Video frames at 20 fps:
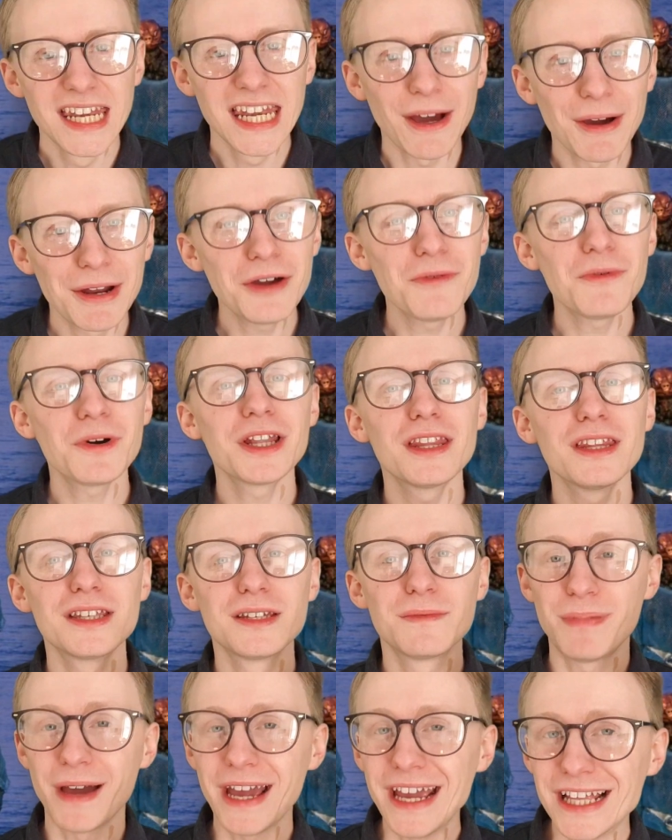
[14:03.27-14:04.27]
Now, I know one of the
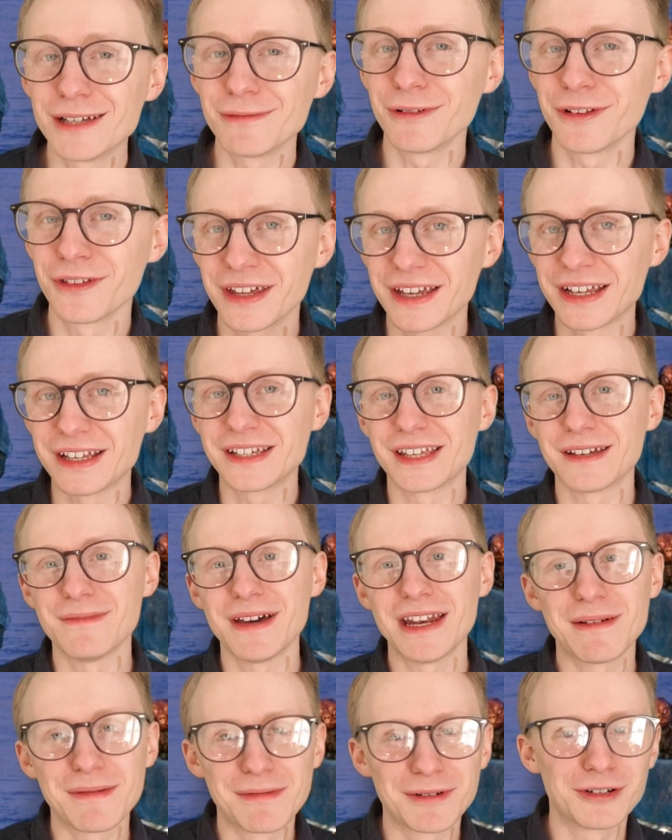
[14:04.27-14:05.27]
debatable things that
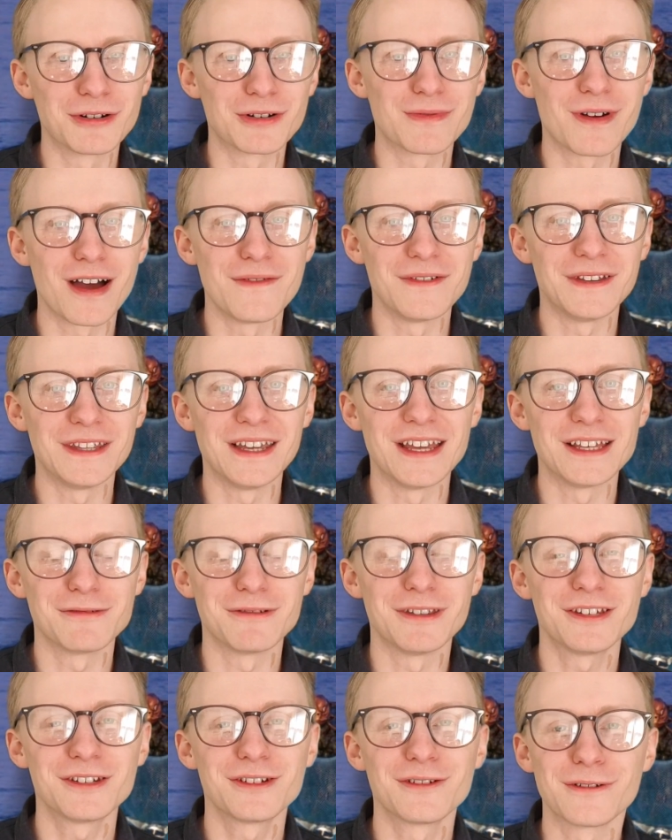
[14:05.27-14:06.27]
many people have talked about over the years
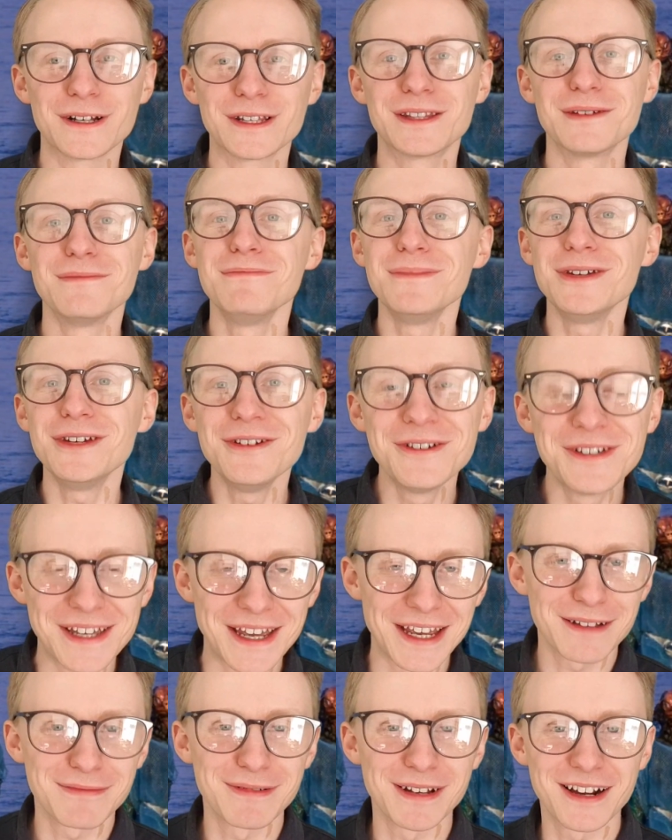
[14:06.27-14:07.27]
with this story is the
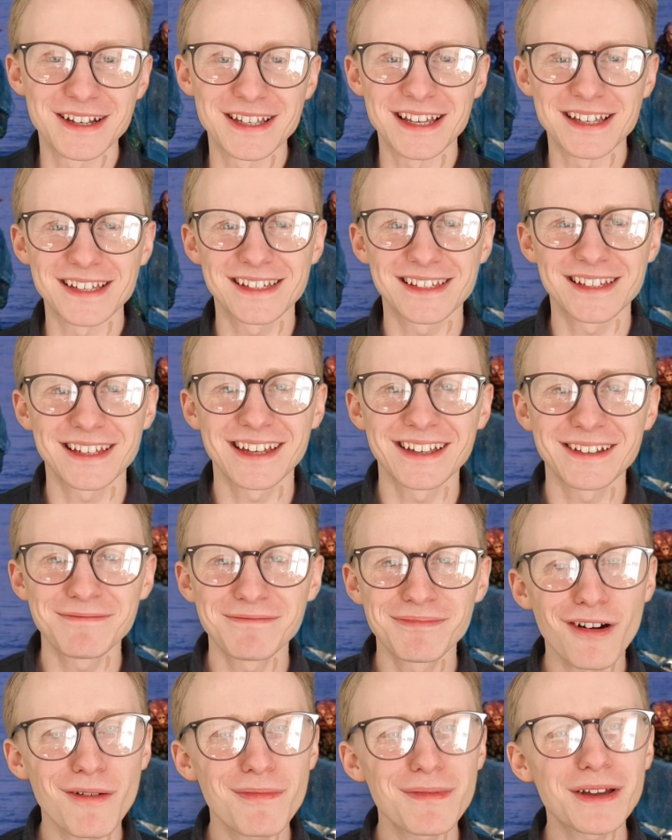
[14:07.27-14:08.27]
music, because it's
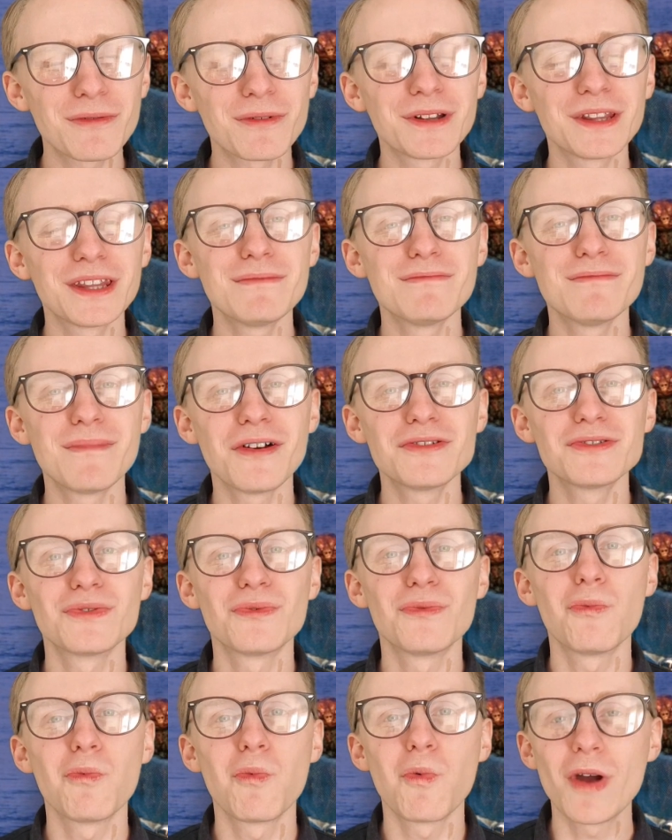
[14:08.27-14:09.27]
probably one of the most
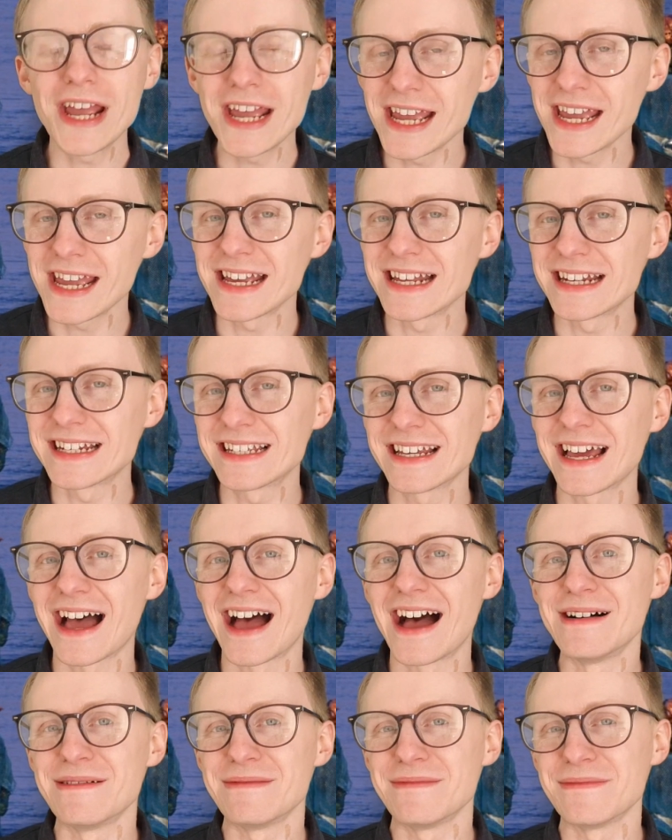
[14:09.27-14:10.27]
weird
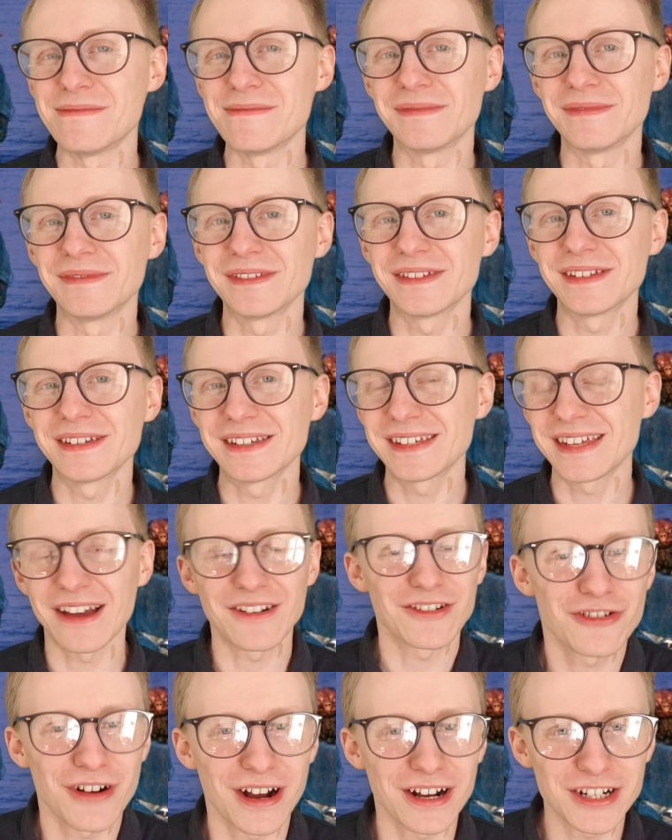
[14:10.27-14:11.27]

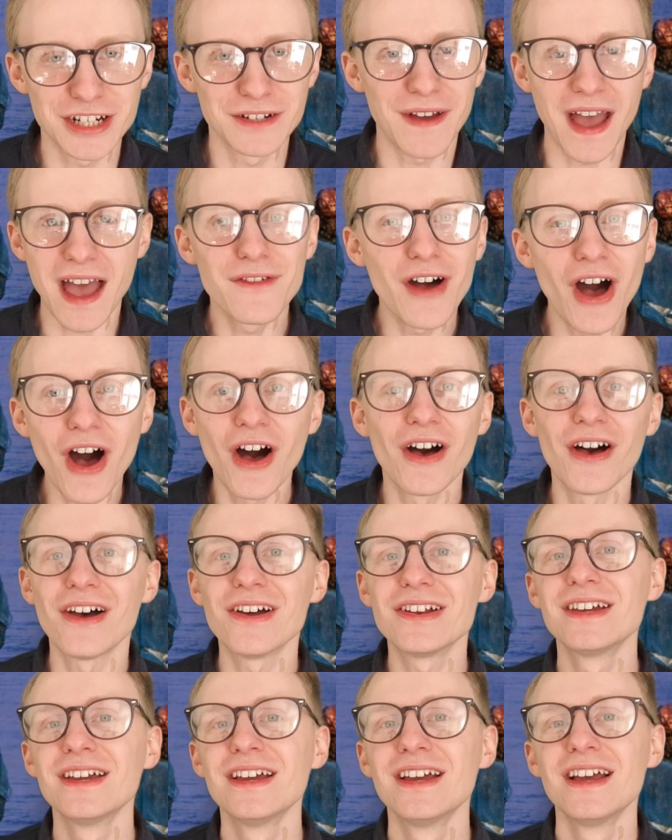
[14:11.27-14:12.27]
soundtracks you've ever
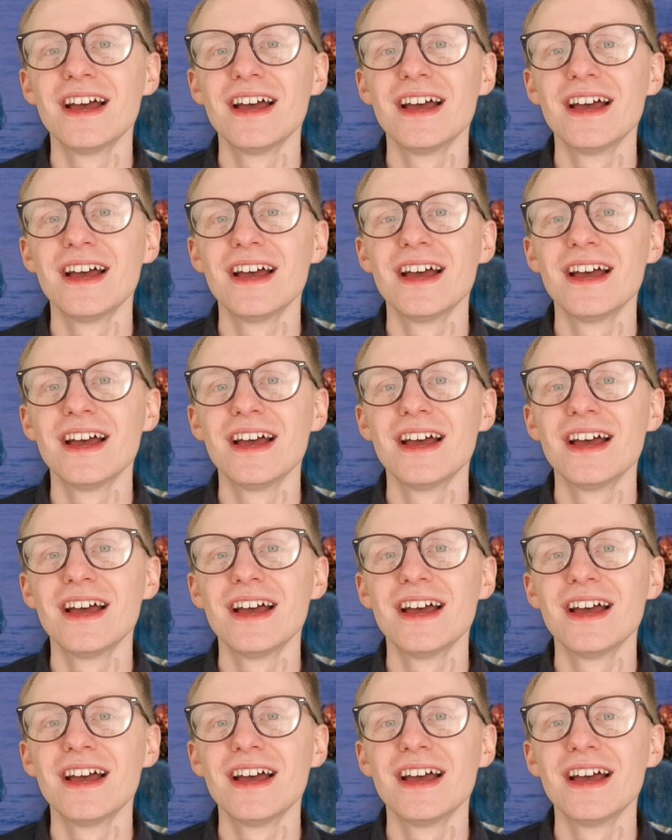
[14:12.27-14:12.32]
heard